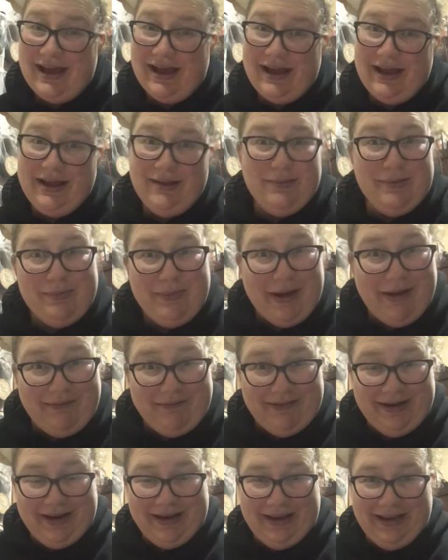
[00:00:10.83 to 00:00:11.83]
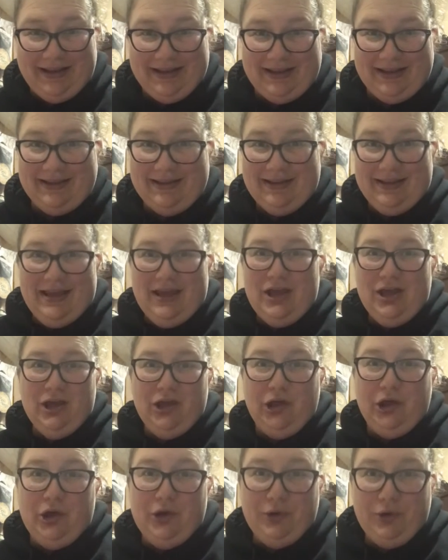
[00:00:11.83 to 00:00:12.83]
I am about ready to
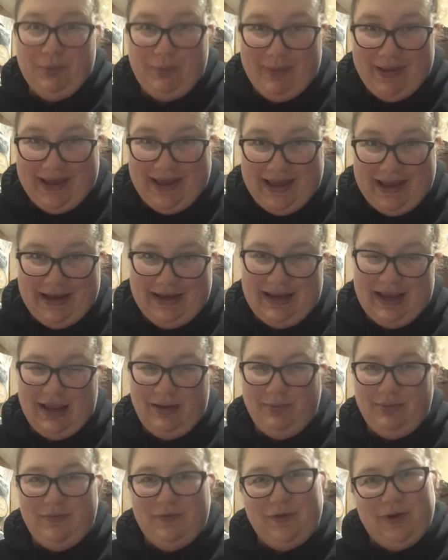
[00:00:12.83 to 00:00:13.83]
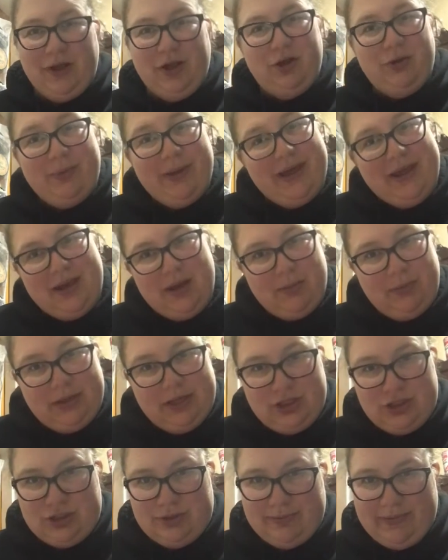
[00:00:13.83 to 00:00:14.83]
go to bed, and before I go to bed I'm going
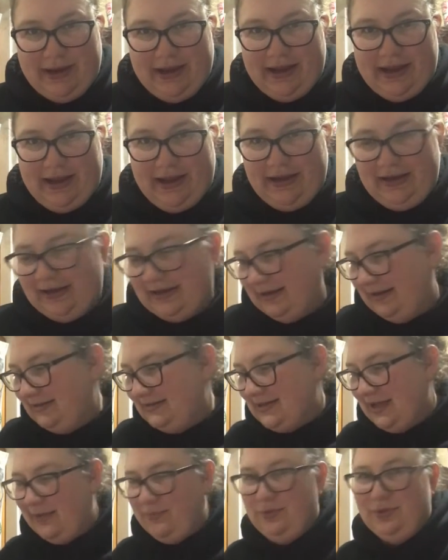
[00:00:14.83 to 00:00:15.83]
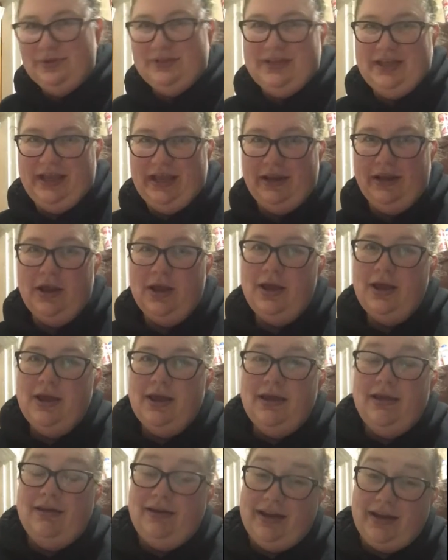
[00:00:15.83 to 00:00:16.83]
to do my nighttime routine.
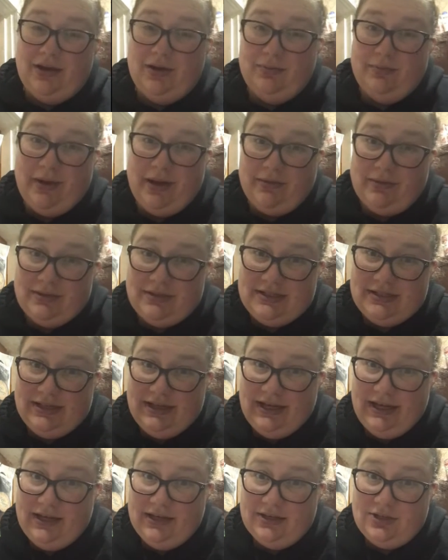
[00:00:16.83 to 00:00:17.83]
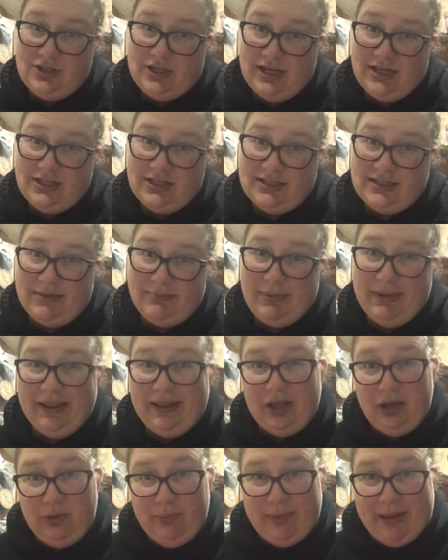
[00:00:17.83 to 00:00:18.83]
Now, my routine changes up a
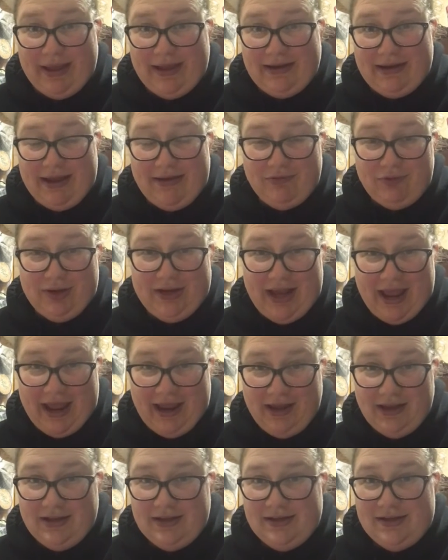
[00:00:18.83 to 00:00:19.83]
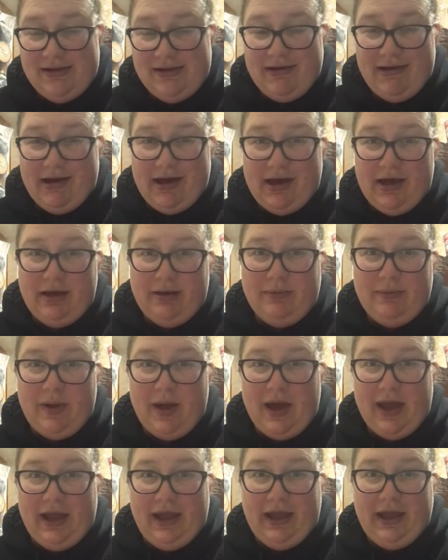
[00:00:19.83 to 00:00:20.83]
little bit every day.
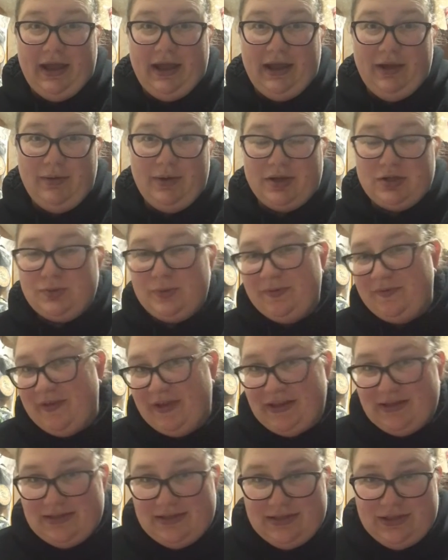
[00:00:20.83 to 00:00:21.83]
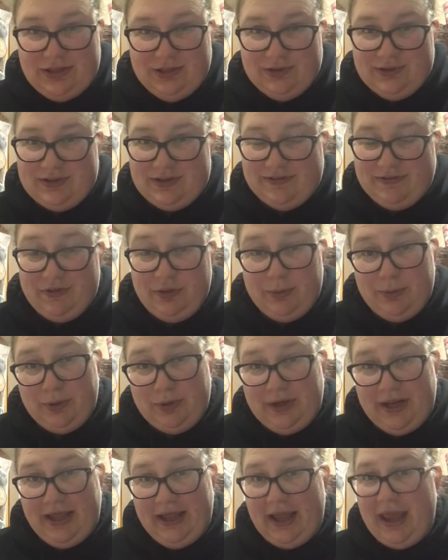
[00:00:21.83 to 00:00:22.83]
I wash my face and do stuff in the
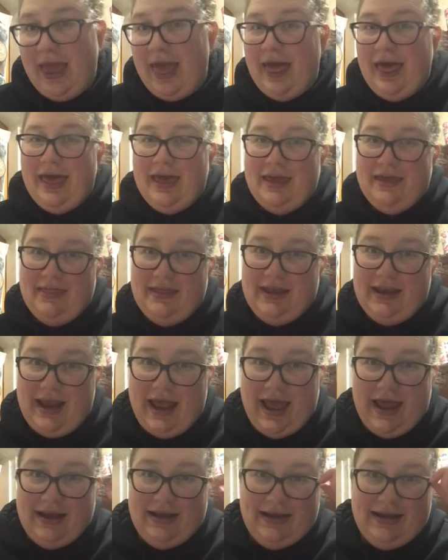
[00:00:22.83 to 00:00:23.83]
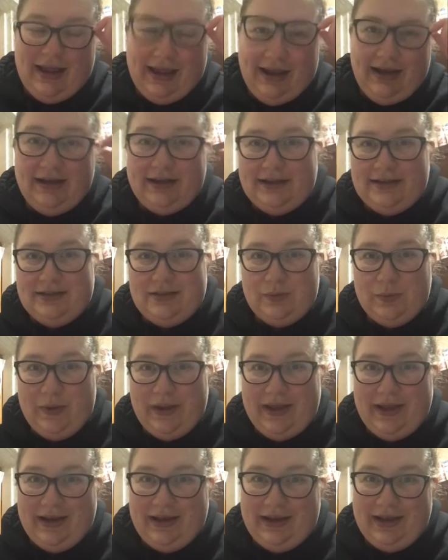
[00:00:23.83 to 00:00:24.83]
morning, and then at night is
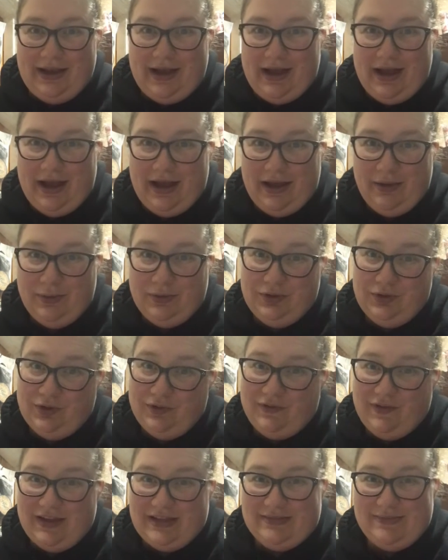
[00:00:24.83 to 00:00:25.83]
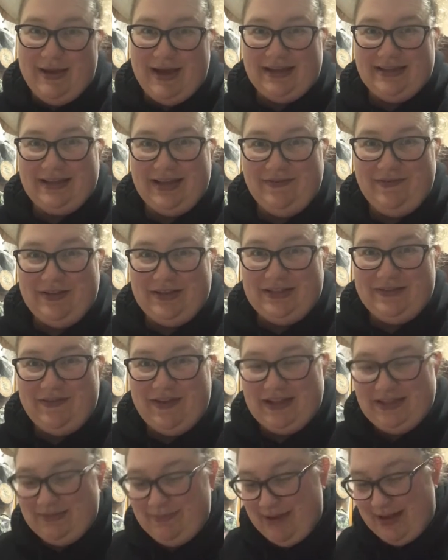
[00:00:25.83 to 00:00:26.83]
when I will do a face mask if it's
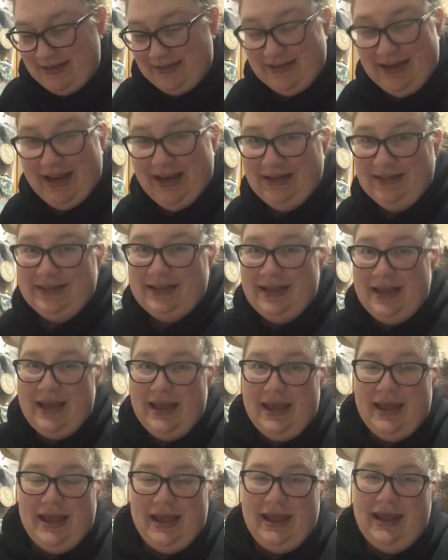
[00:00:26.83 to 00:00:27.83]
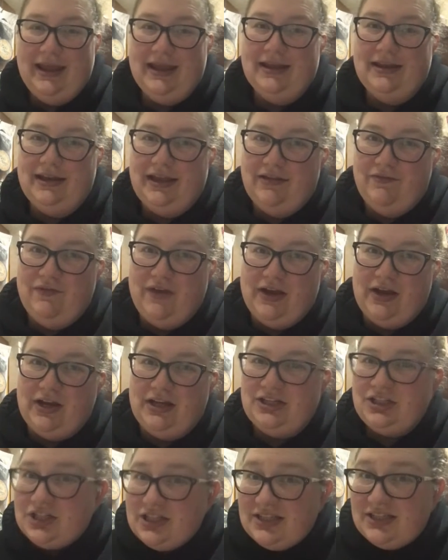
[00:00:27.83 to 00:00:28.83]
face mask night, and it
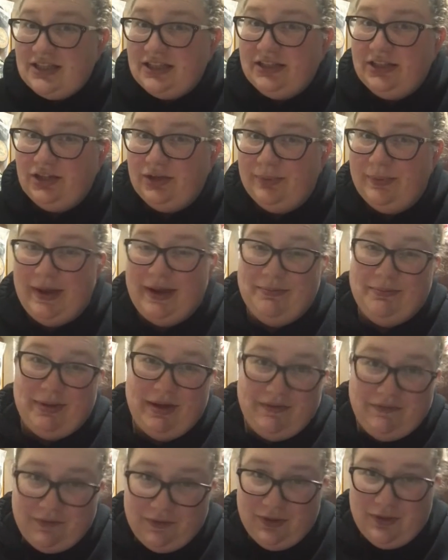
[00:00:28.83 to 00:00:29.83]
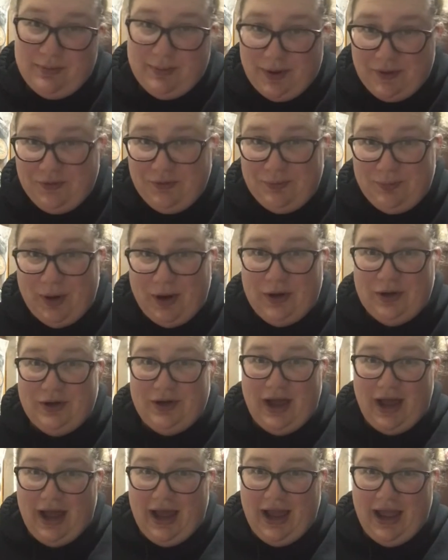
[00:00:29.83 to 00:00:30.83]
varies just a little bit, but for the most part
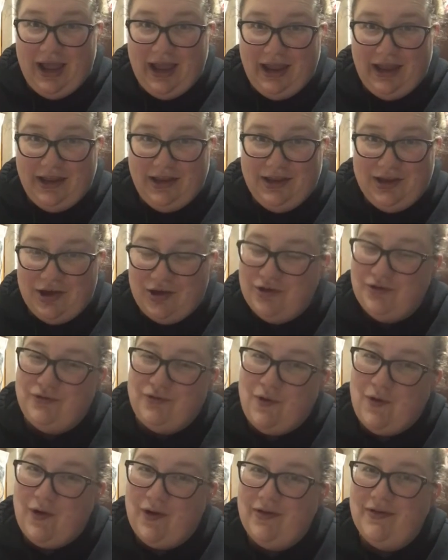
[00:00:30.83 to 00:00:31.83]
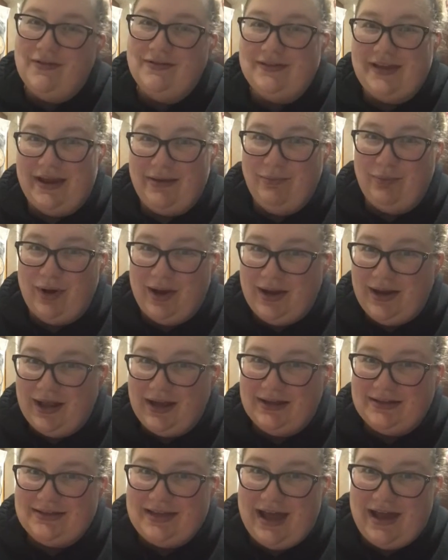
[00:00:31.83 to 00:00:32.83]
I go for the same
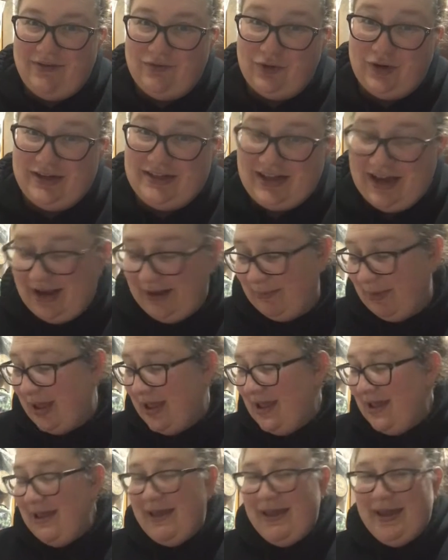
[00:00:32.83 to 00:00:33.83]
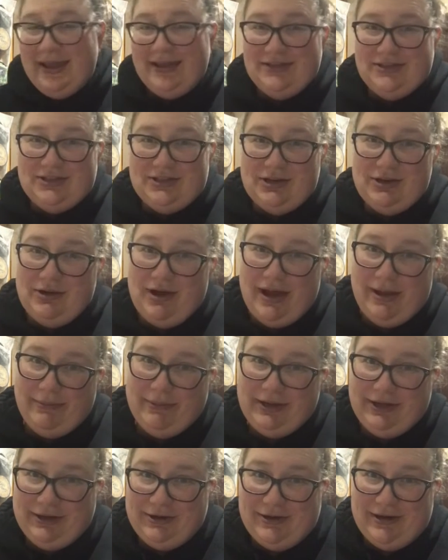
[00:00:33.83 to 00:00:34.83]
products every time. And so I'm
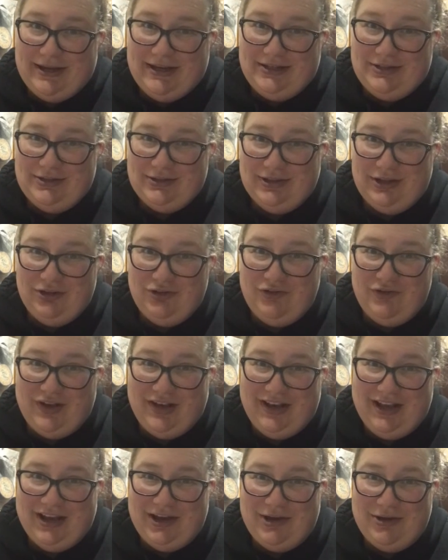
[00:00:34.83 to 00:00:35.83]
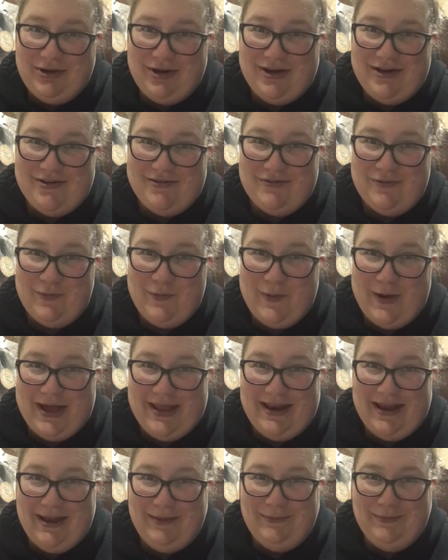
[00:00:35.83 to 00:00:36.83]
going to go ahead and do a little video of what
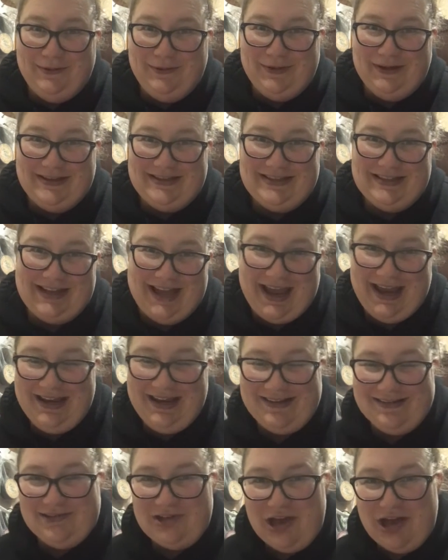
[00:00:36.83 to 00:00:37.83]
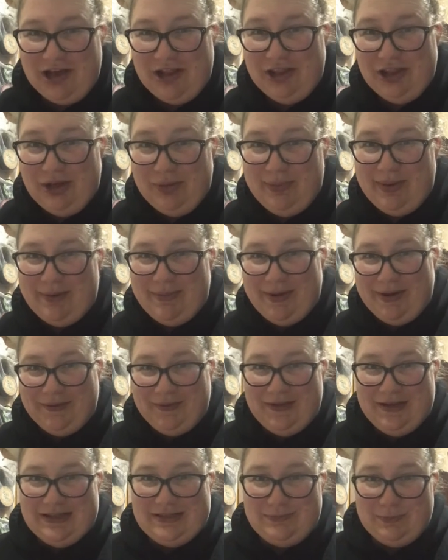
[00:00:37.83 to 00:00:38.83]
I'm doing tonight and talk a little bit about
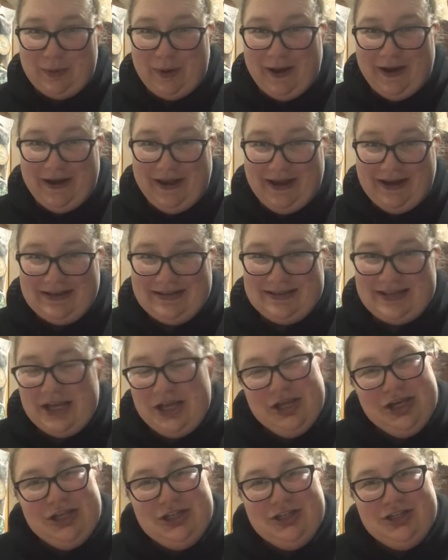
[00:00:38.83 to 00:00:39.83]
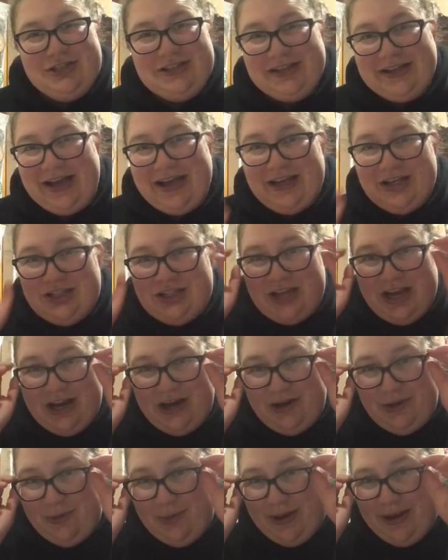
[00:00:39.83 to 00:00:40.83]
these products just to kind of
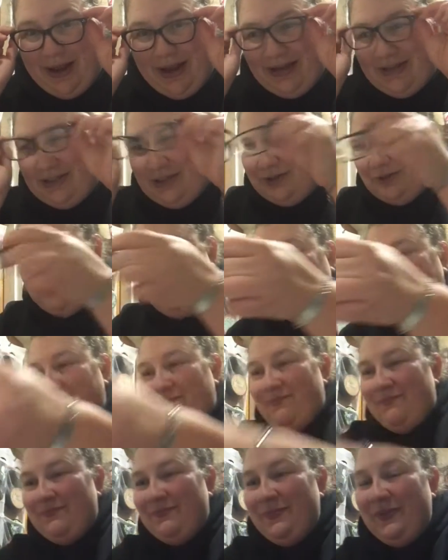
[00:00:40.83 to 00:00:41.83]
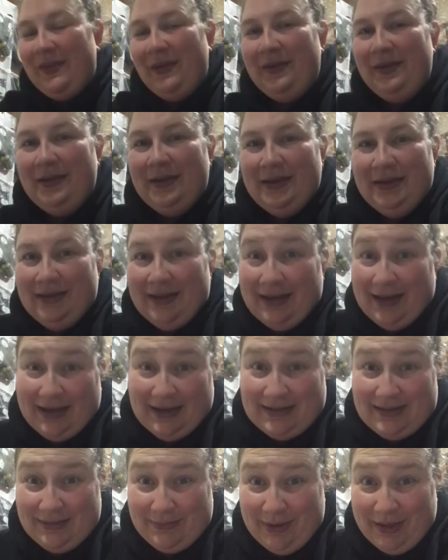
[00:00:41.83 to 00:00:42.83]
share what I do. I'm going
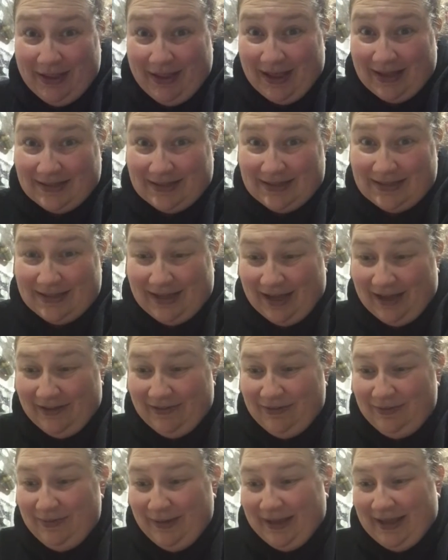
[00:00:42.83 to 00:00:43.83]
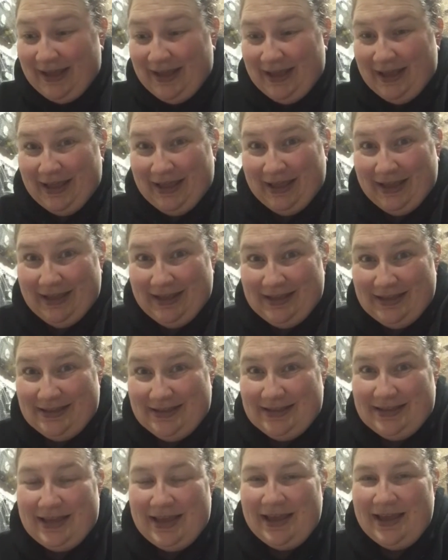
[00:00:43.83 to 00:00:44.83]
to take my glasses off
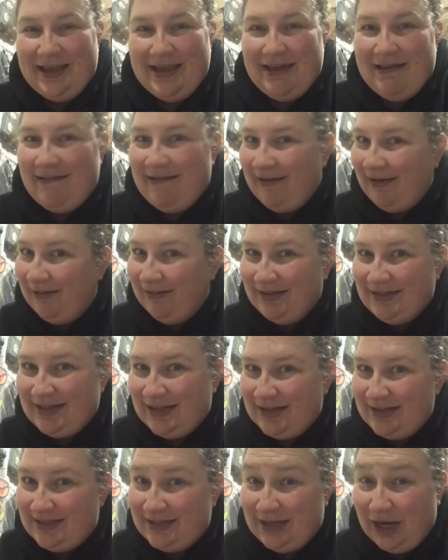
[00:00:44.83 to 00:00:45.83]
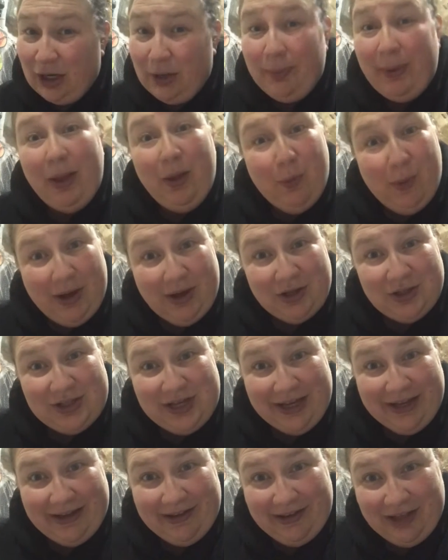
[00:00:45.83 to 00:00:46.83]
because always got to start by
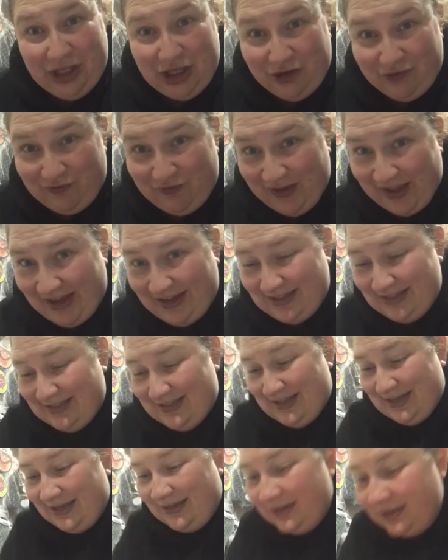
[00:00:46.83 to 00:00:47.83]
washing your face.